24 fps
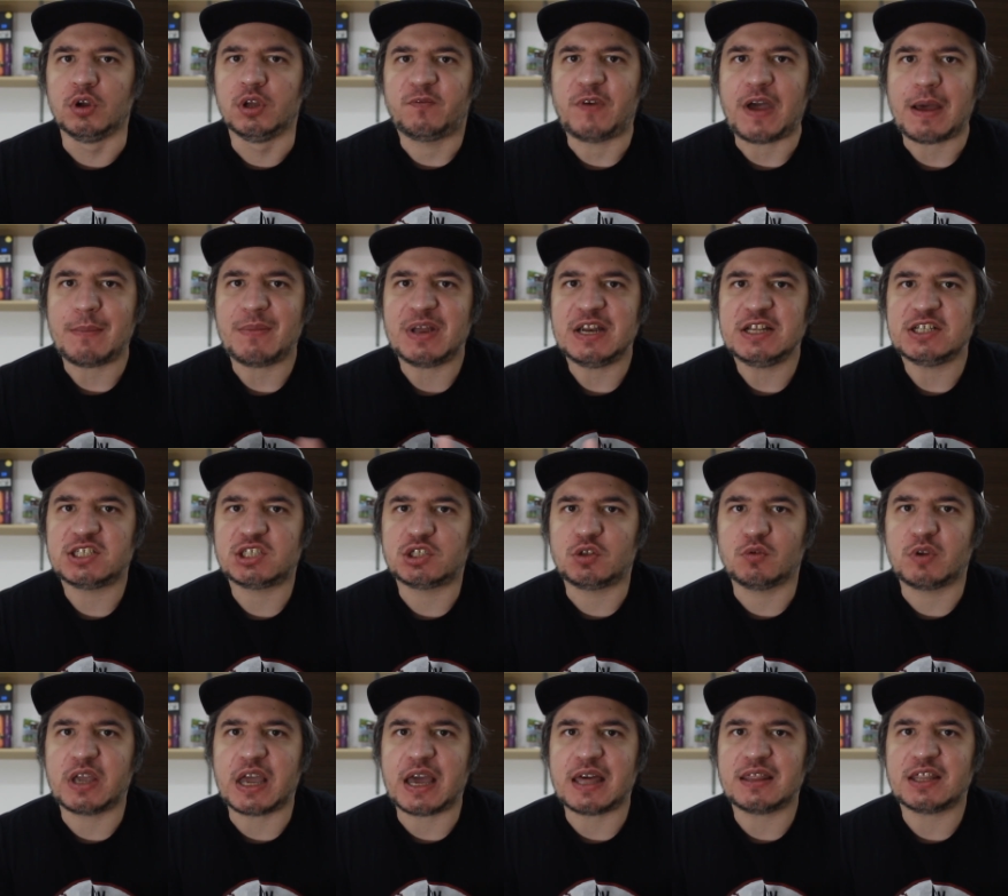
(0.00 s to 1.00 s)
Families
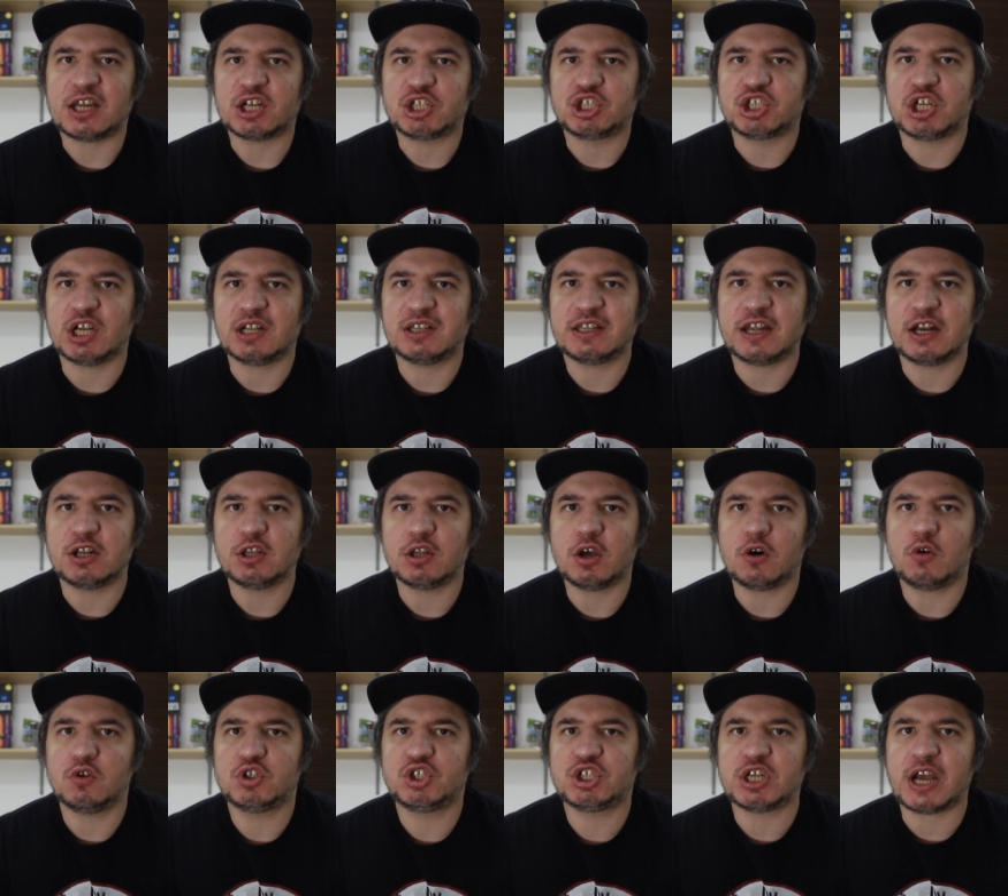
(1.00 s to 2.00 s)
together, children.
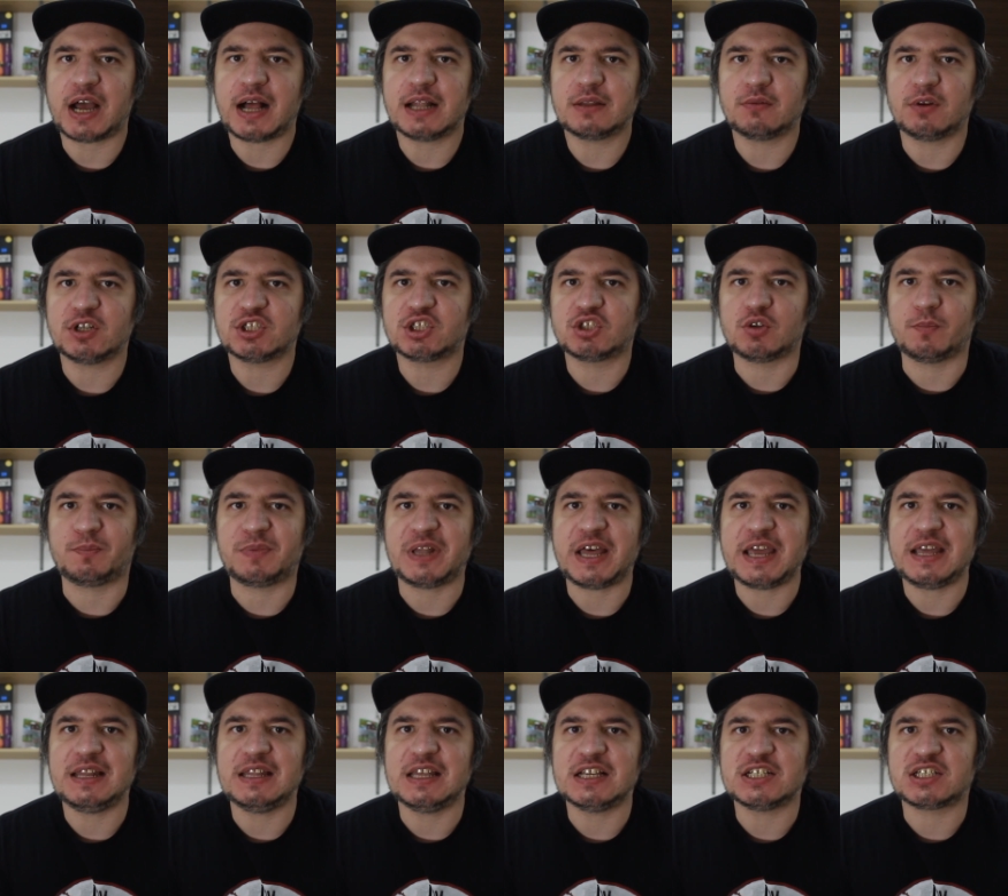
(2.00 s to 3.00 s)
No child wants to
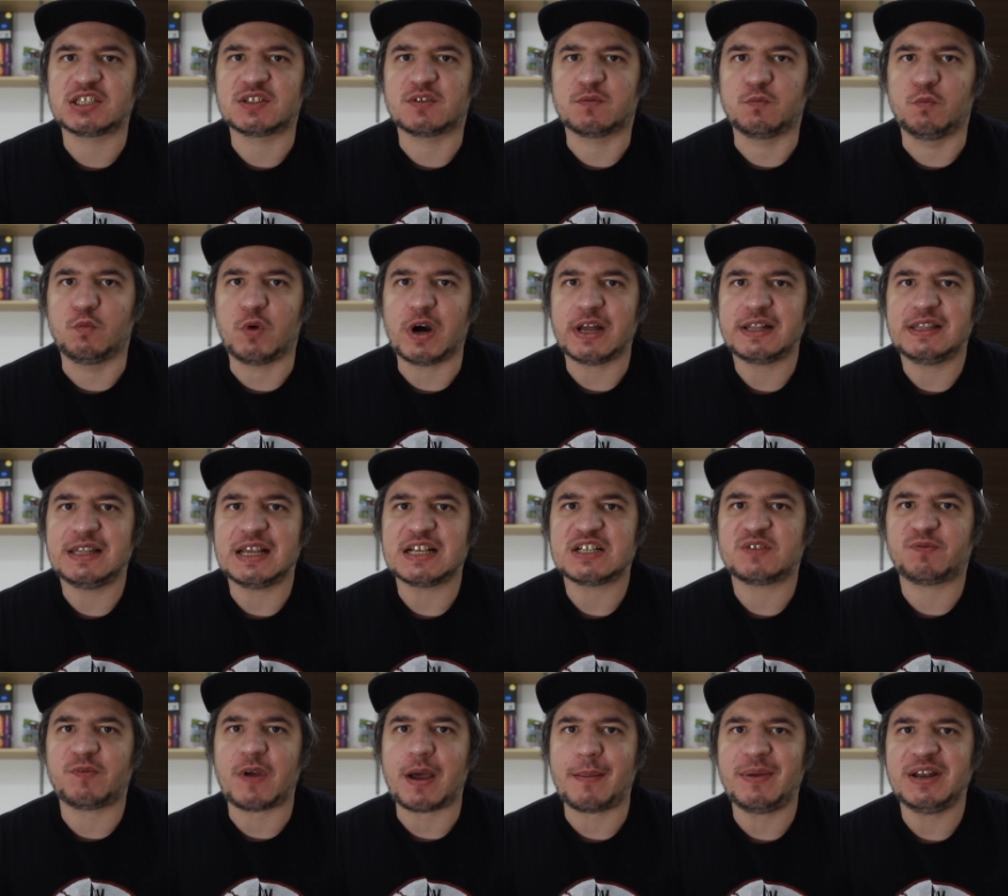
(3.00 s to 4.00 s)
play this. What
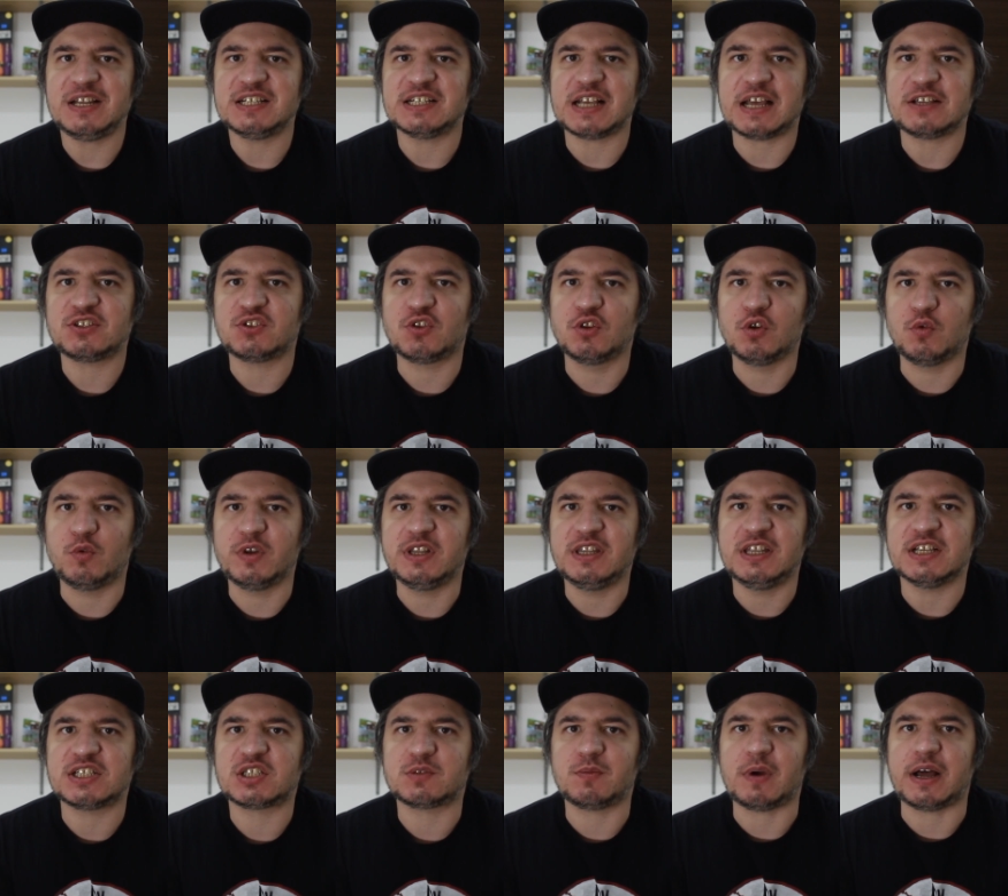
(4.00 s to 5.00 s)
does families have to do with
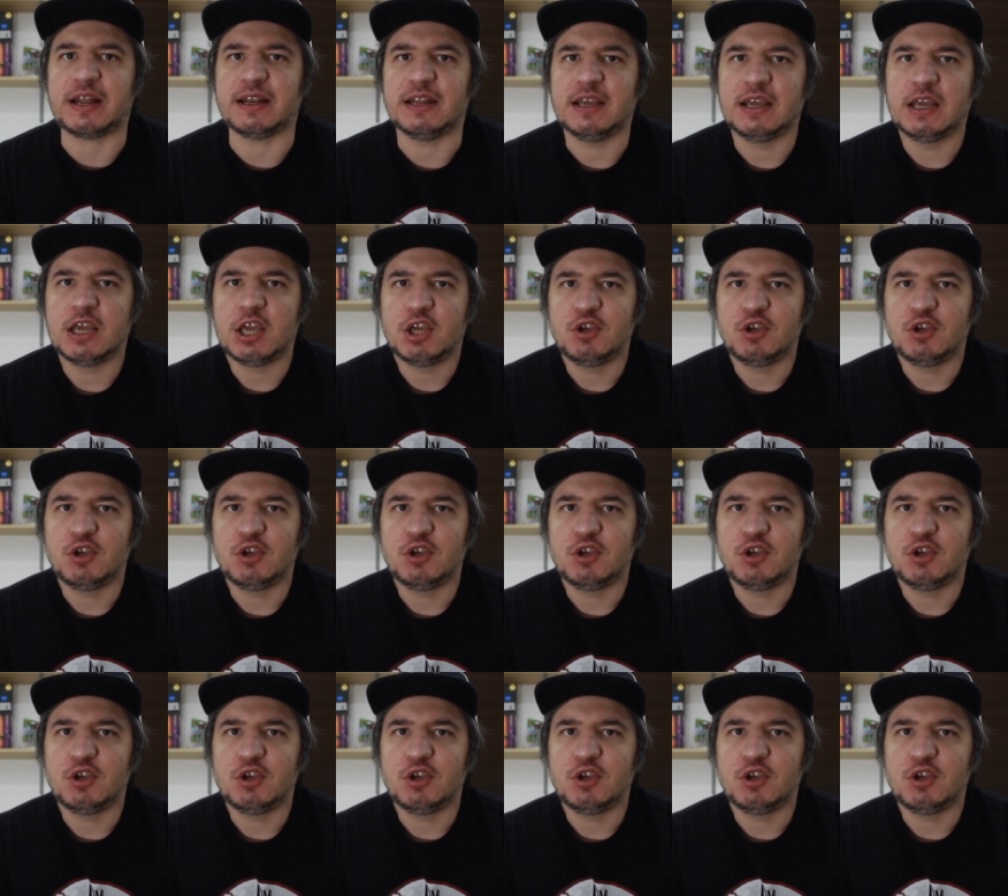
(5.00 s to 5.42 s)
this one?